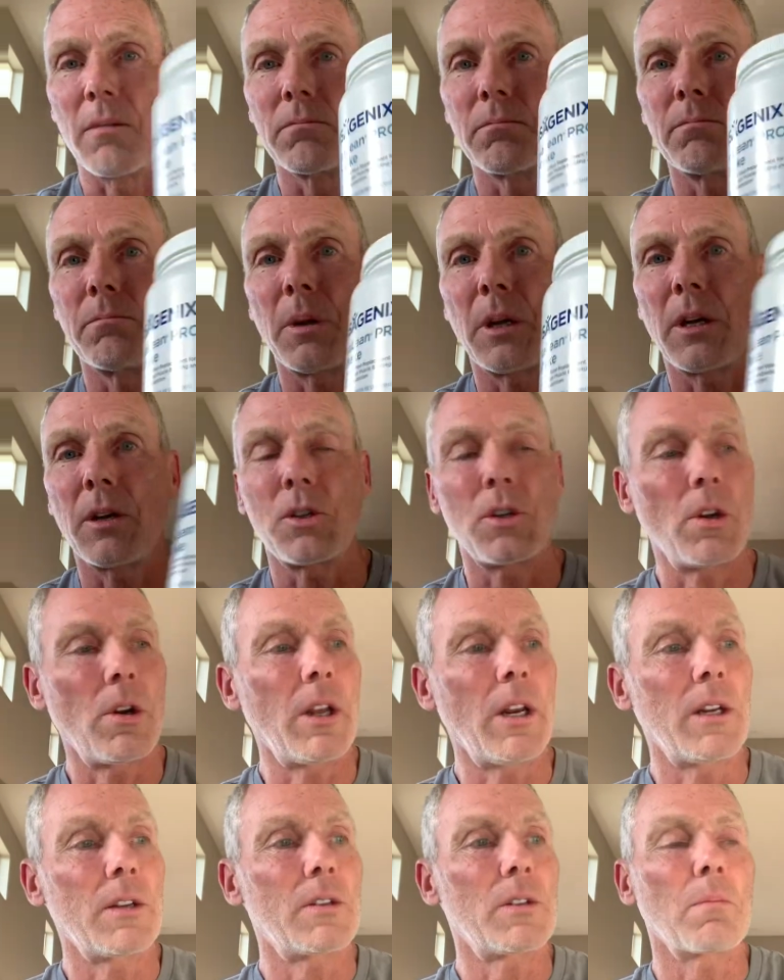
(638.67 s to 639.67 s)
because you're
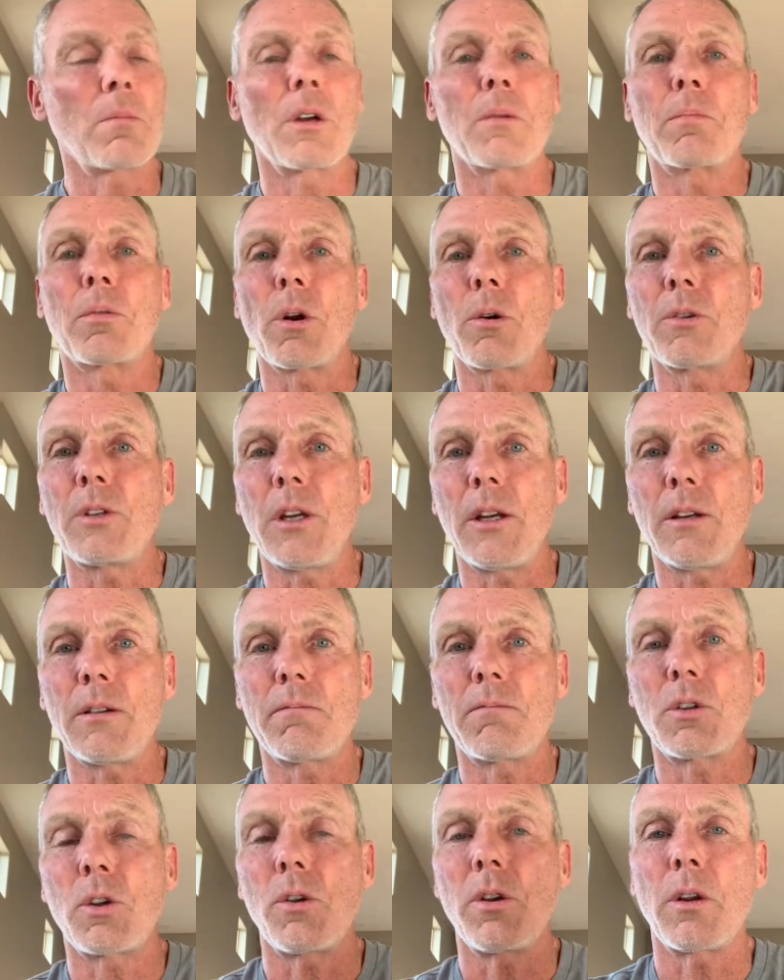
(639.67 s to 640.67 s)
getting some good
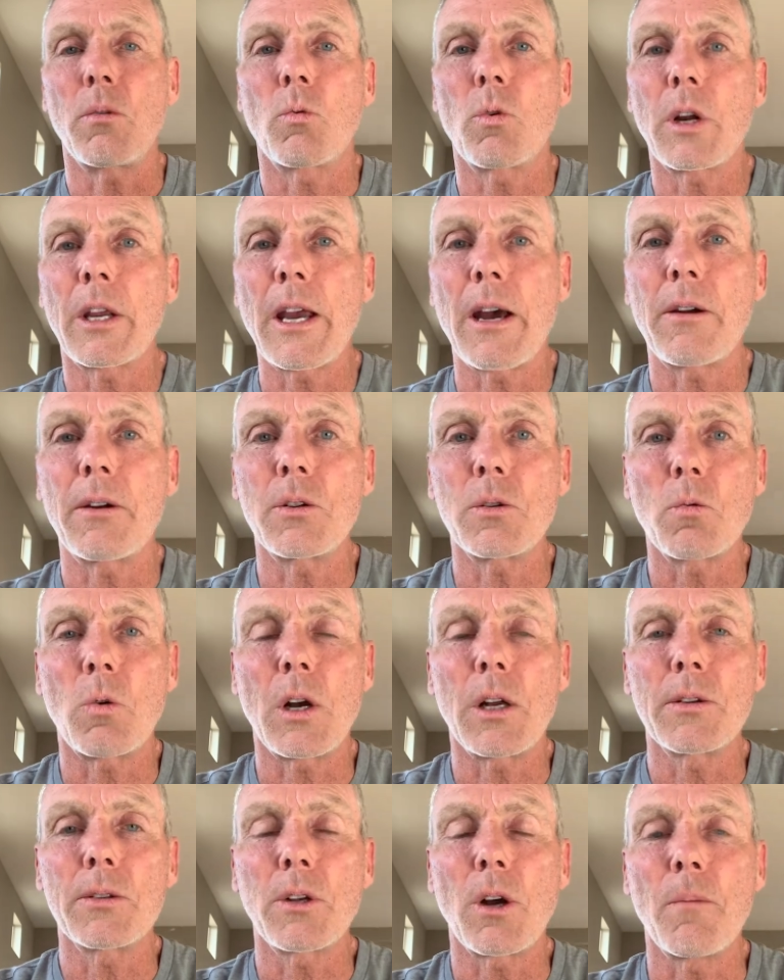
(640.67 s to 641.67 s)
protein so you can work out as
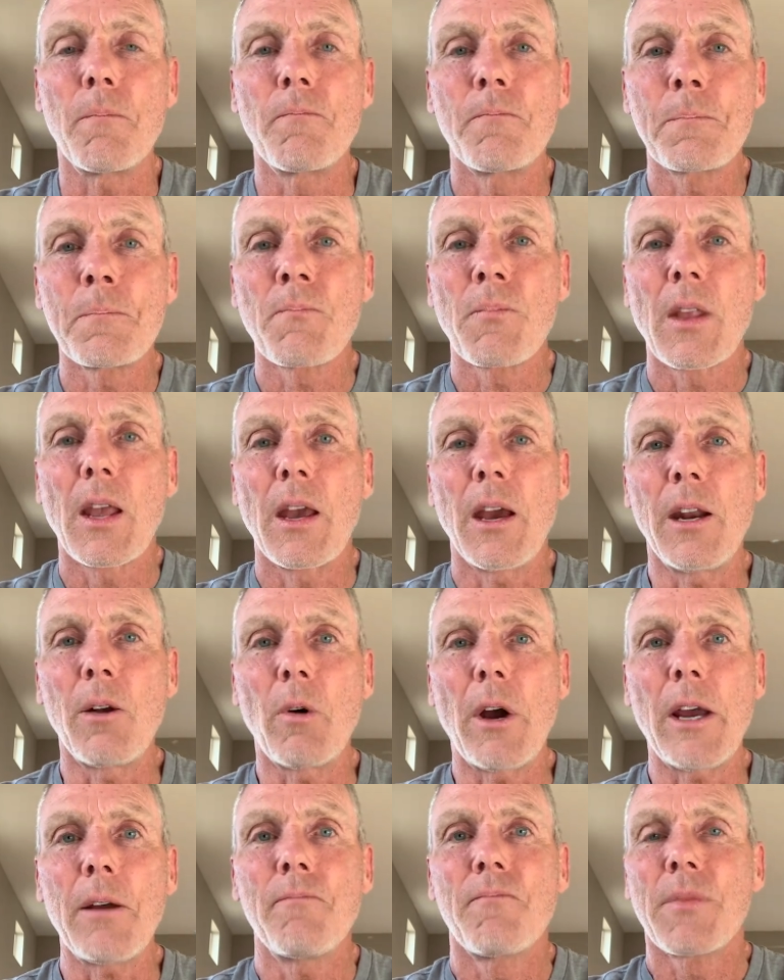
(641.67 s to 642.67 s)
well. So
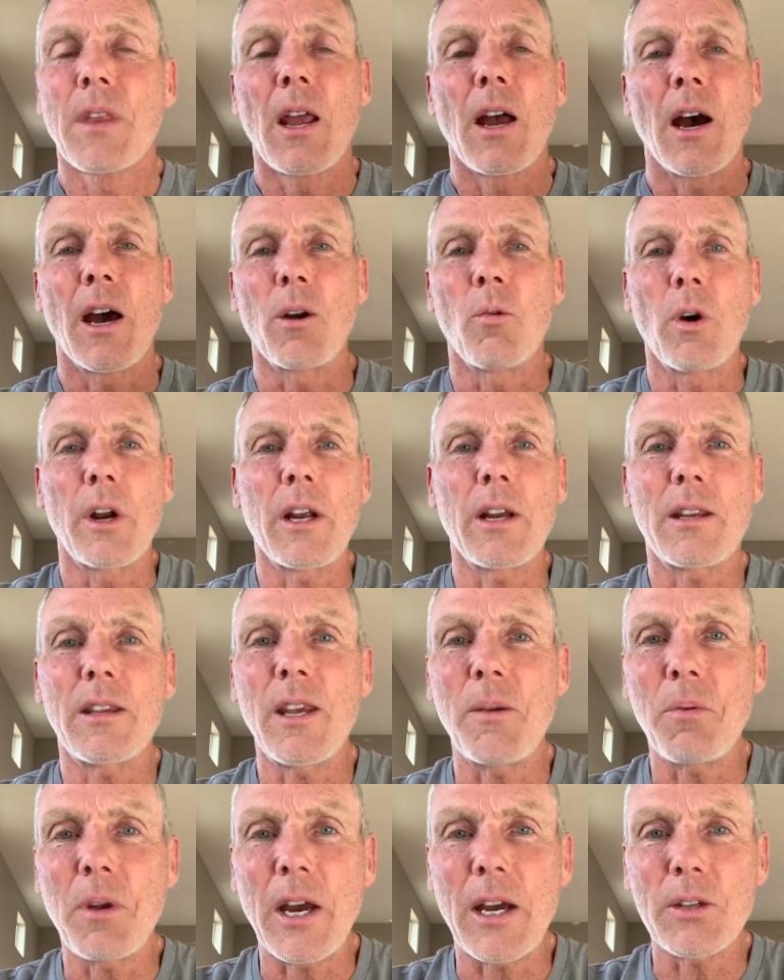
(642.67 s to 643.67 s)
anyway, I don't want to
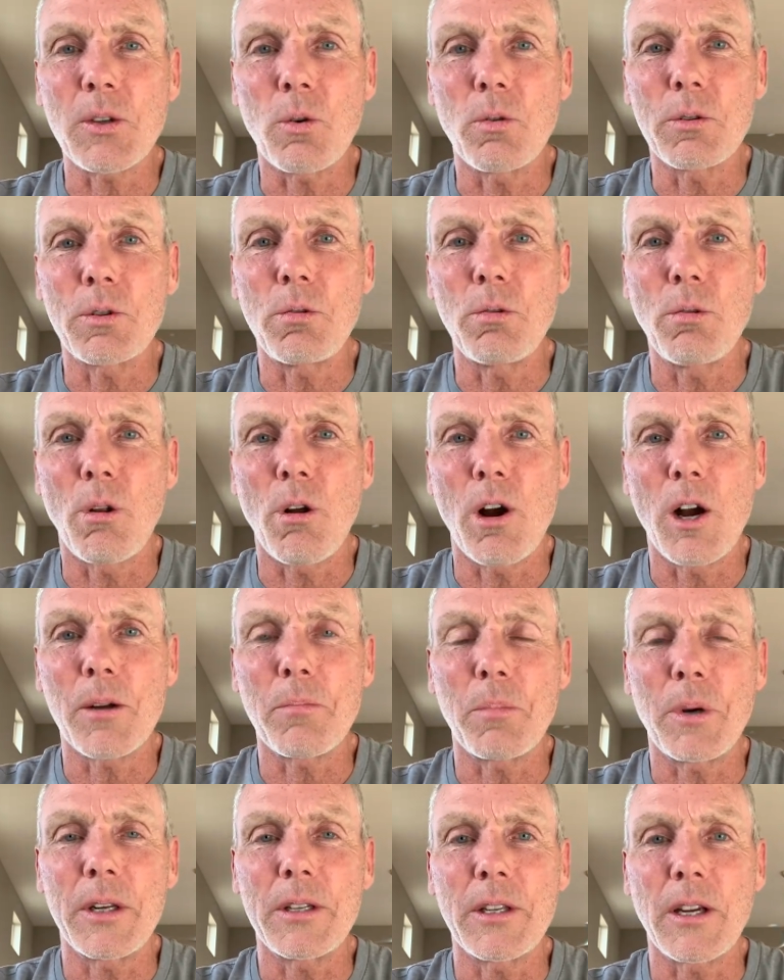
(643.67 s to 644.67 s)
keep you guys going too
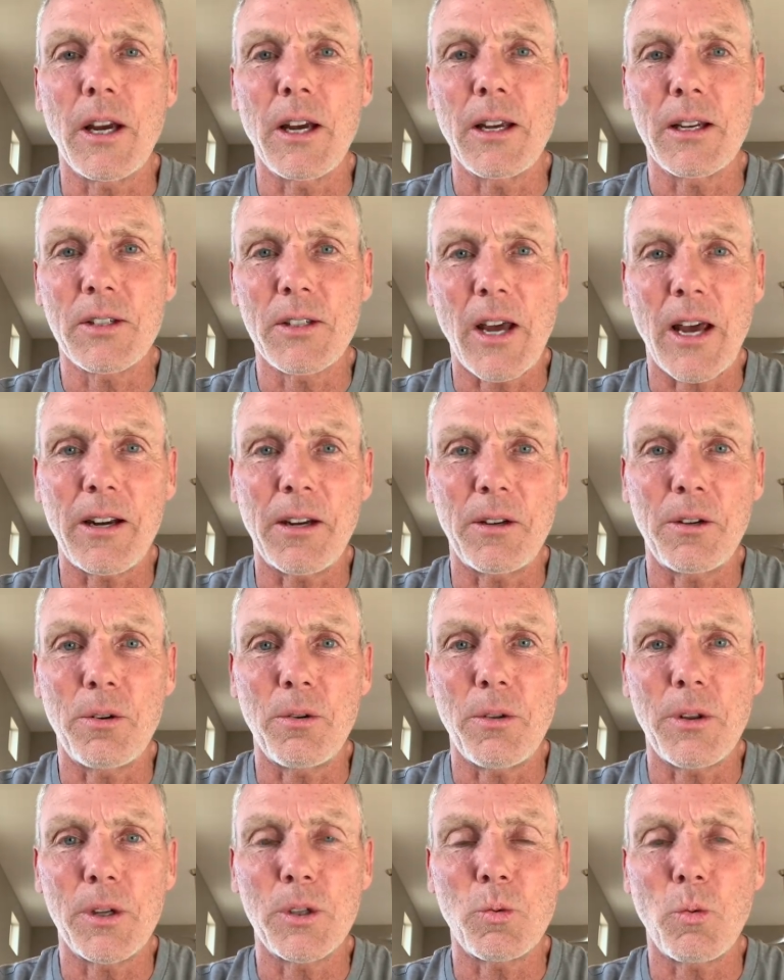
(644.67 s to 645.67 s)
long, but excited to
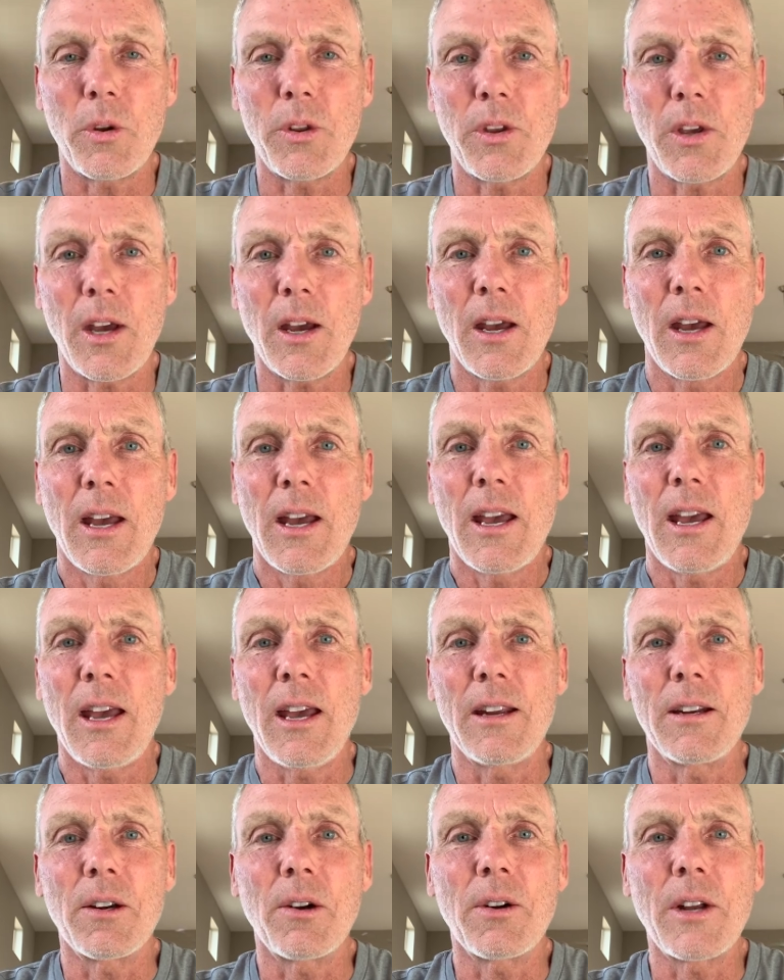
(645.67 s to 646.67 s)
do this with you.
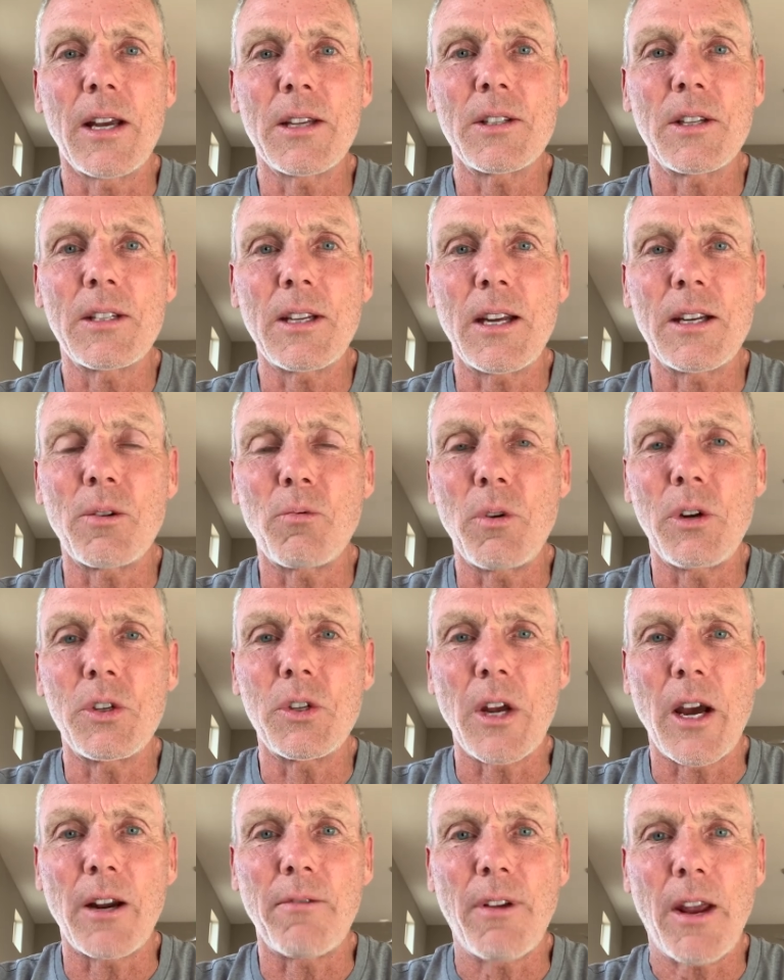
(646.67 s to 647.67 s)
And don't hesitate to
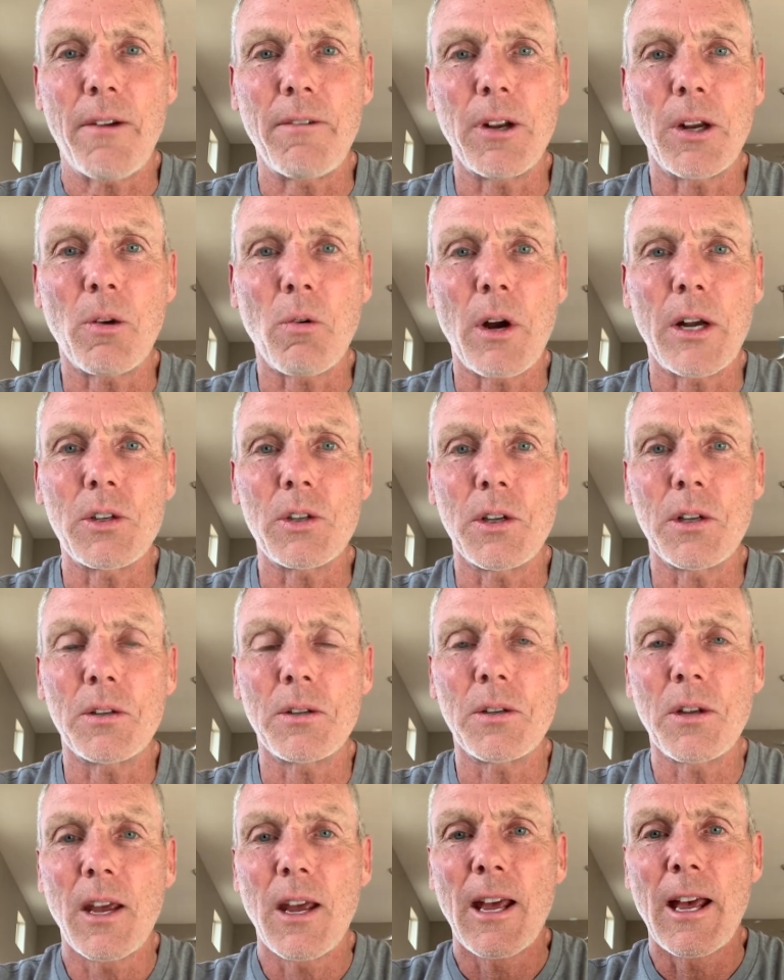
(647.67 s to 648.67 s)
reach out if you have any
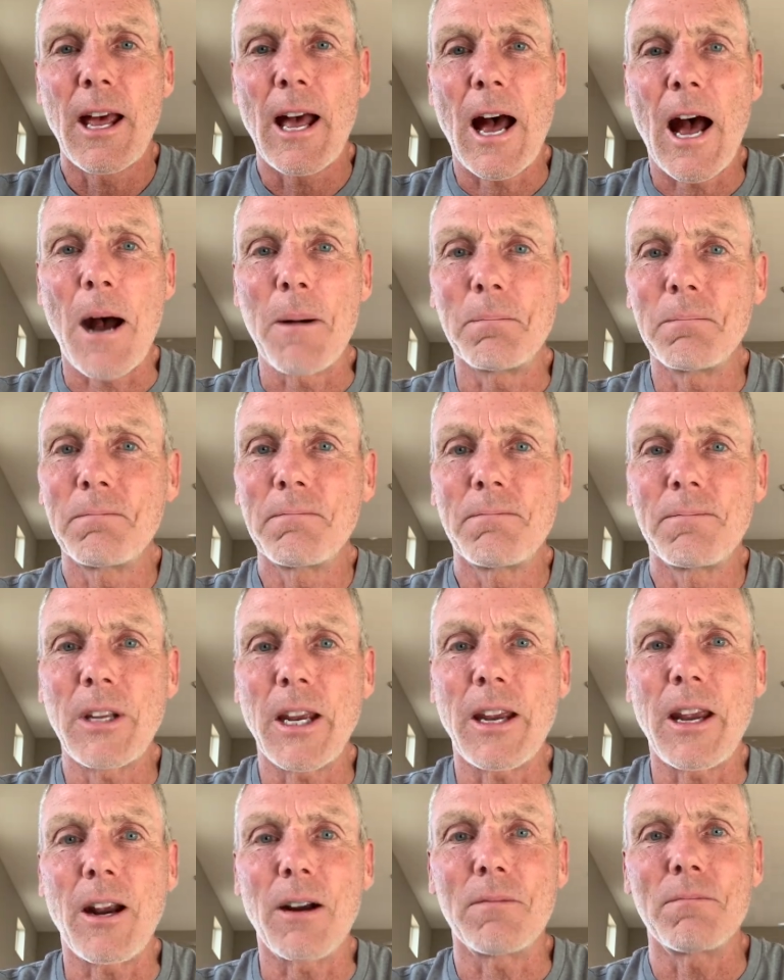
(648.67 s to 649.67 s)
questions.
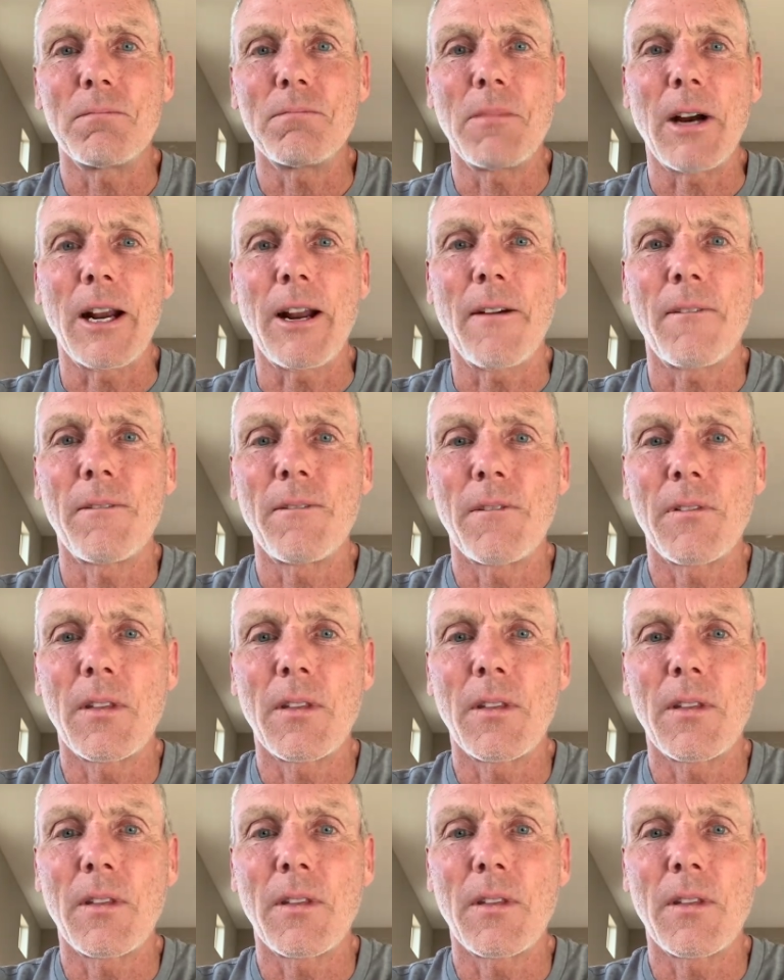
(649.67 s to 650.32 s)
Take care. Bye now.